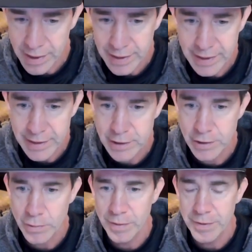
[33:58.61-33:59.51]
I needed to
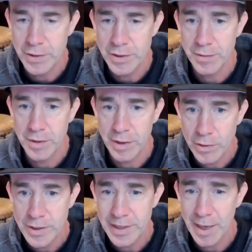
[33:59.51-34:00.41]
do reviews of
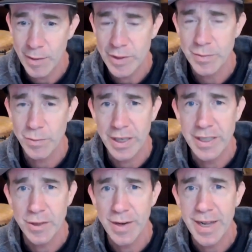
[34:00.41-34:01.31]
those that I was
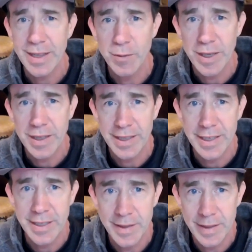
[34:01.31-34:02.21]
working directly with
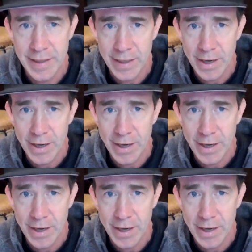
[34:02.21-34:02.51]
in in